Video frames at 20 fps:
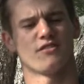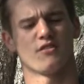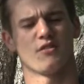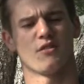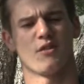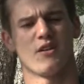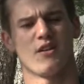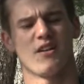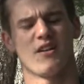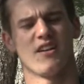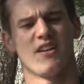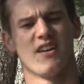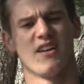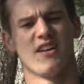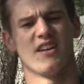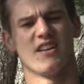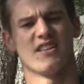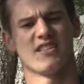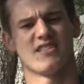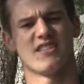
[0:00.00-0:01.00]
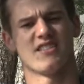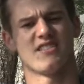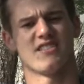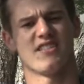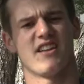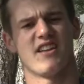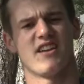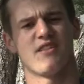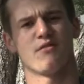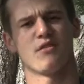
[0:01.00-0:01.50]
So uh, since
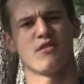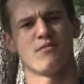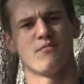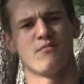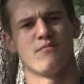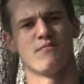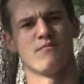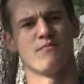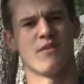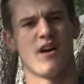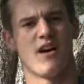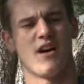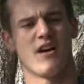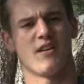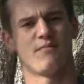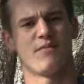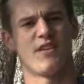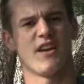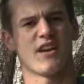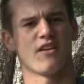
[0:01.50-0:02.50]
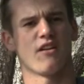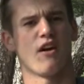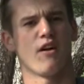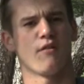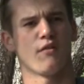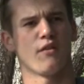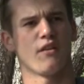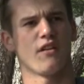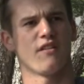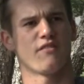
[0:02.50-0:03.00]
then, I've really uh, taken off with it.